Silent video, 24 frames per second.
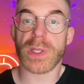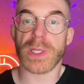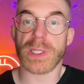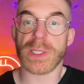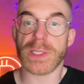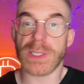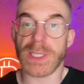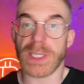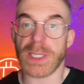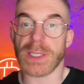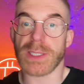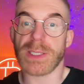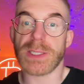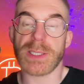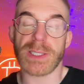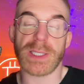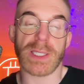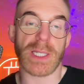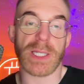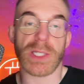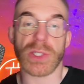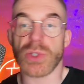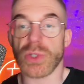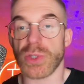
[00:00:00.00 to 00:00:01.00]
since
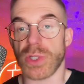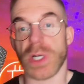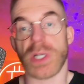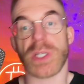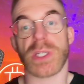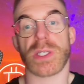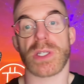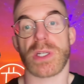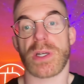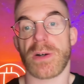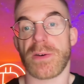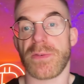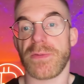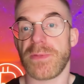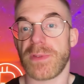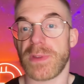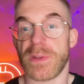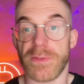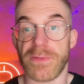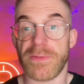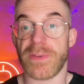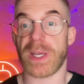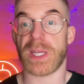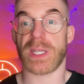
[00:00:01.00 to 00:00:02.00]
the introduction of
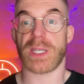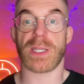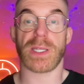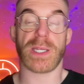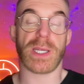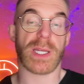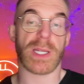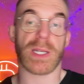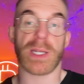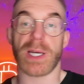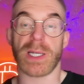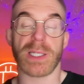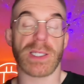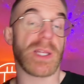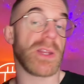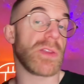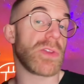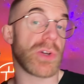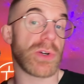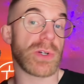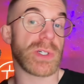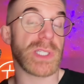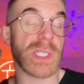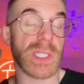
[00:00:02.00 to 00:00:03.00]
the Fed in nineteen
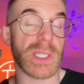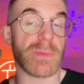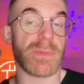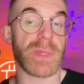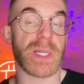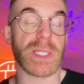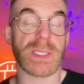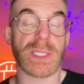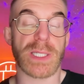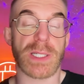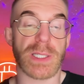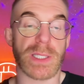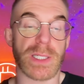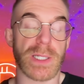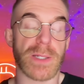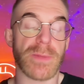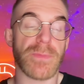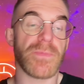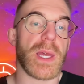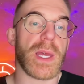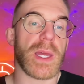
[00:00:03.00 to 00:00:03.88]
thirteen, basically.